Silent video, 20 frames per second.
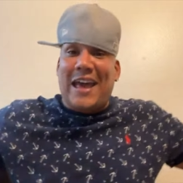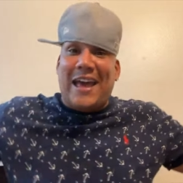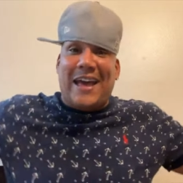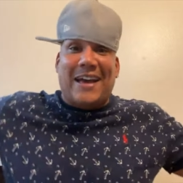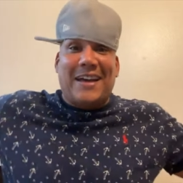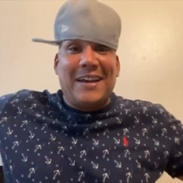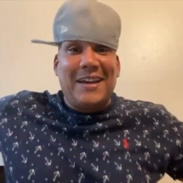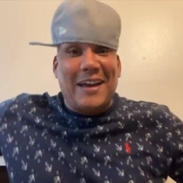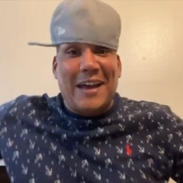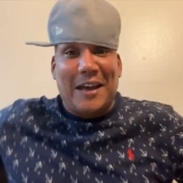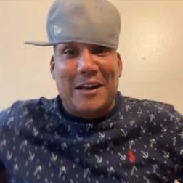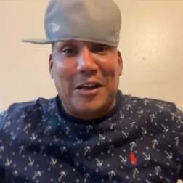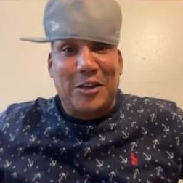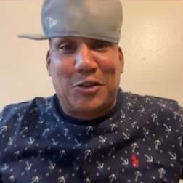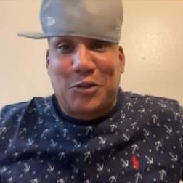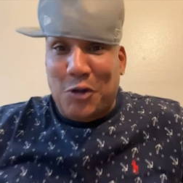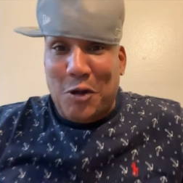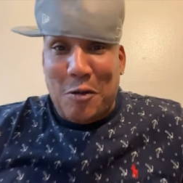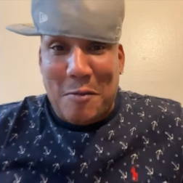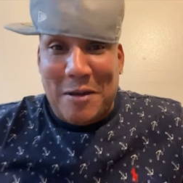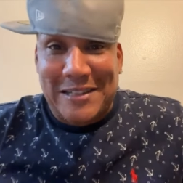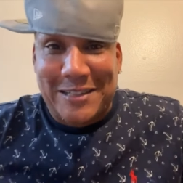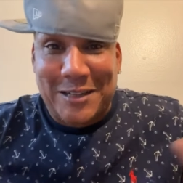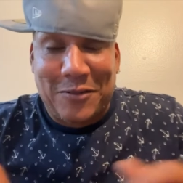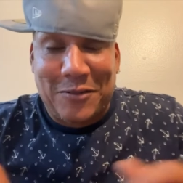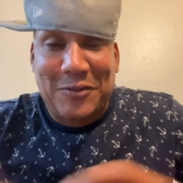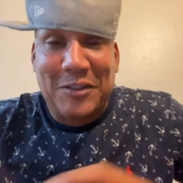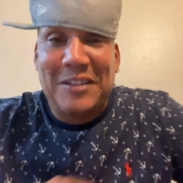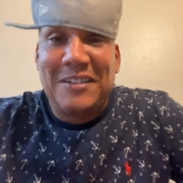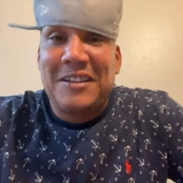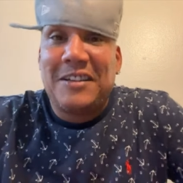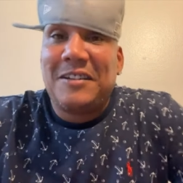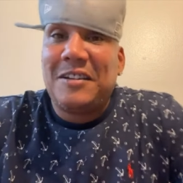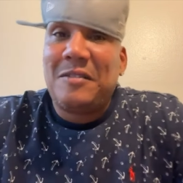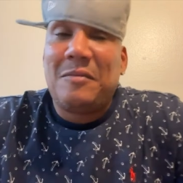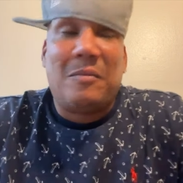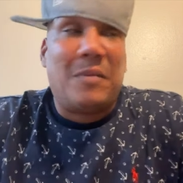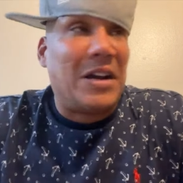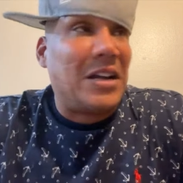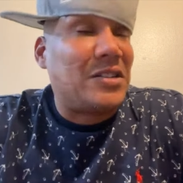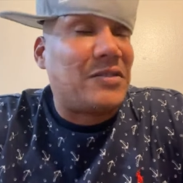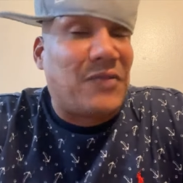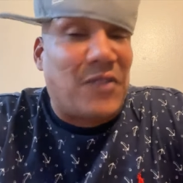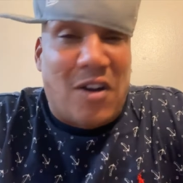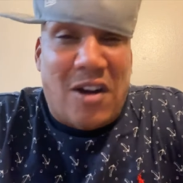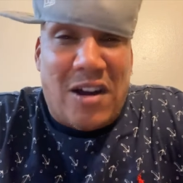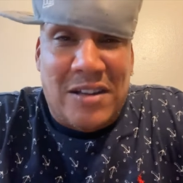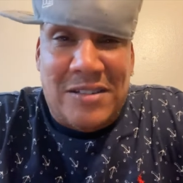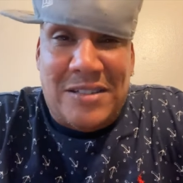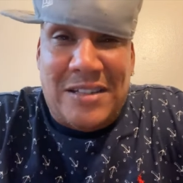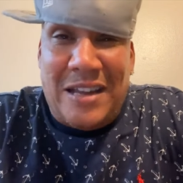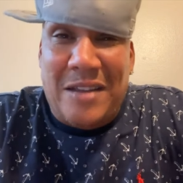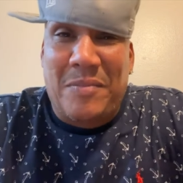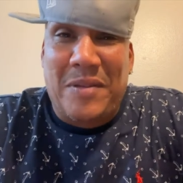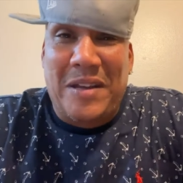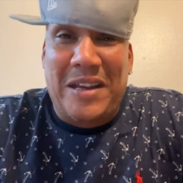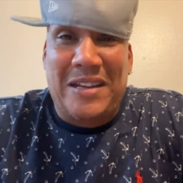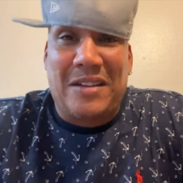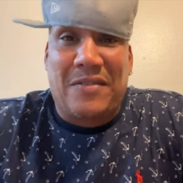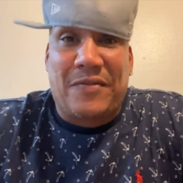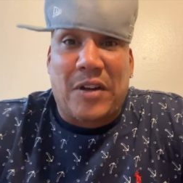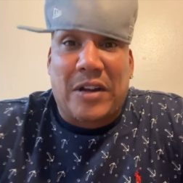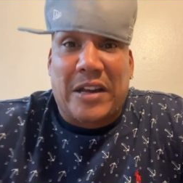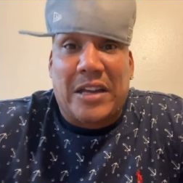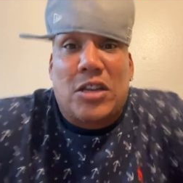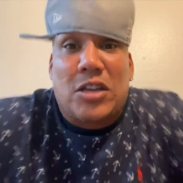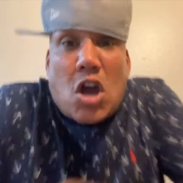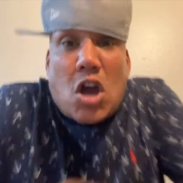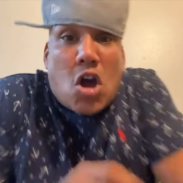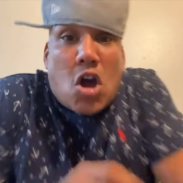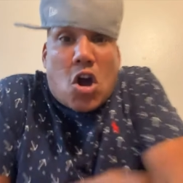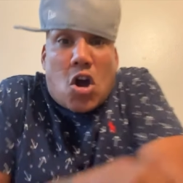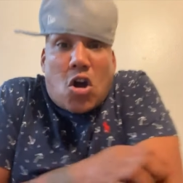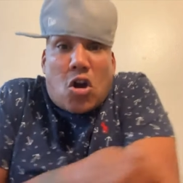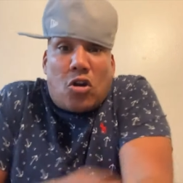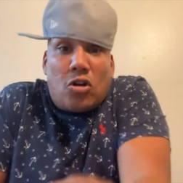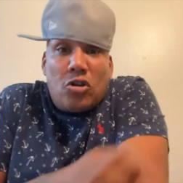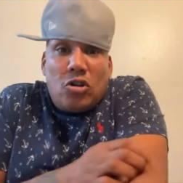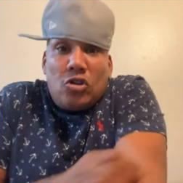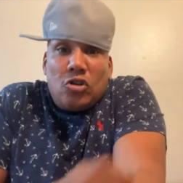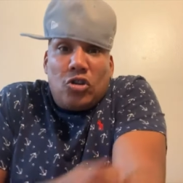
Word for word: yeah, and enjoy myself. But as far as like being a fucking, yo,